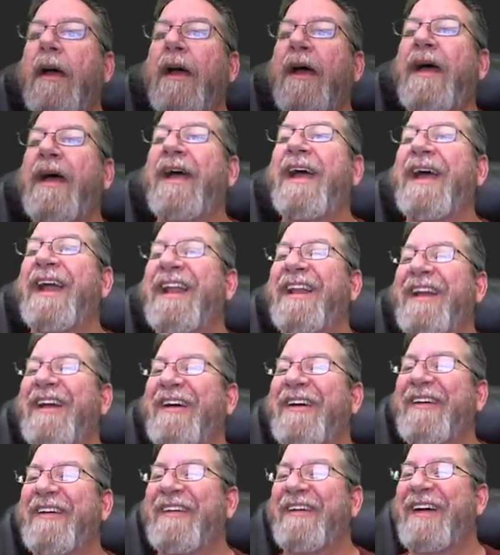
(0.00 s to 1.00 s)
Hello,
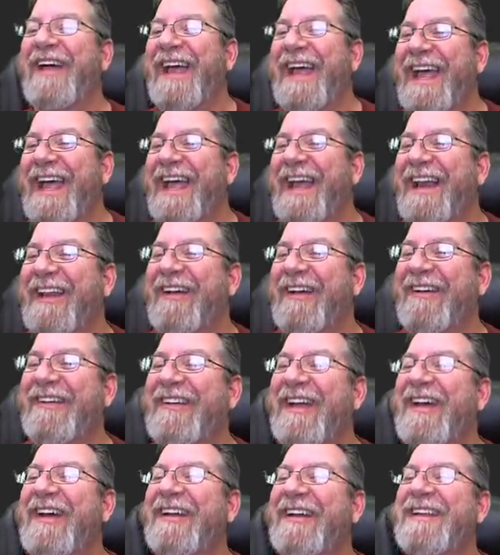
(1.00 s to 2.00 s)
hello,
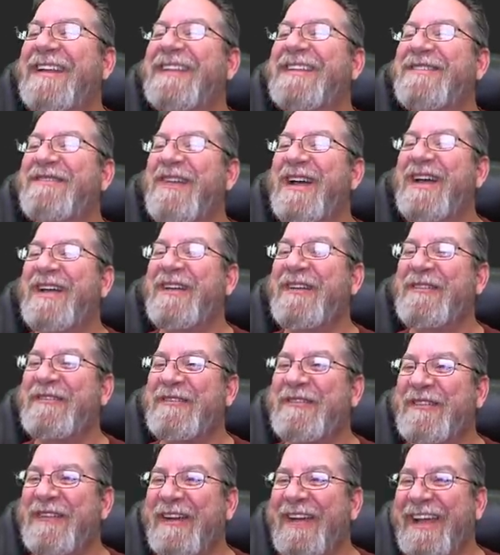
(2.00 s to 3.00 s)
darkness, my old
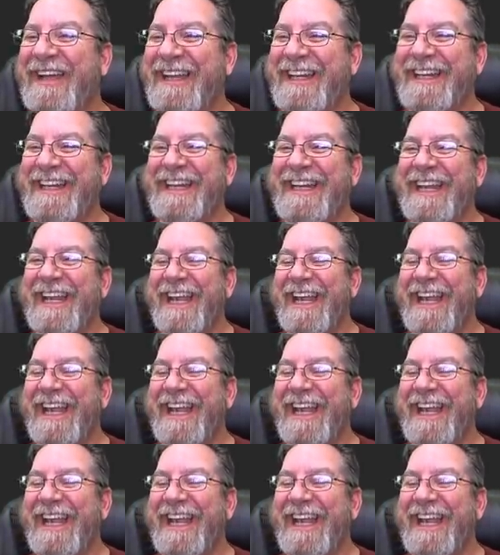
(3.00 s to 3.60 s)
friend.